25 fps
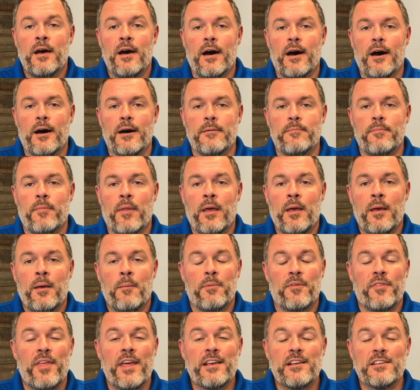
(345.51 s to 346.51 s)

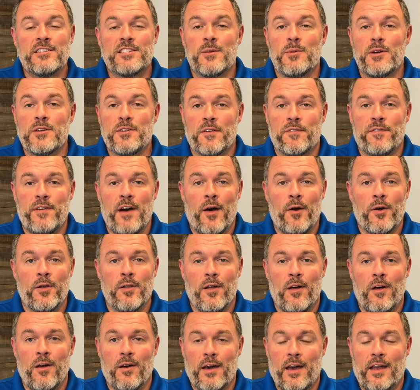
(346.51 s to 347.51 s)
But thank you so much for following
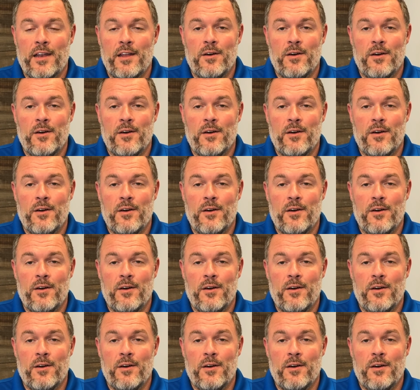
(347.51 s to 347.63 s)
along.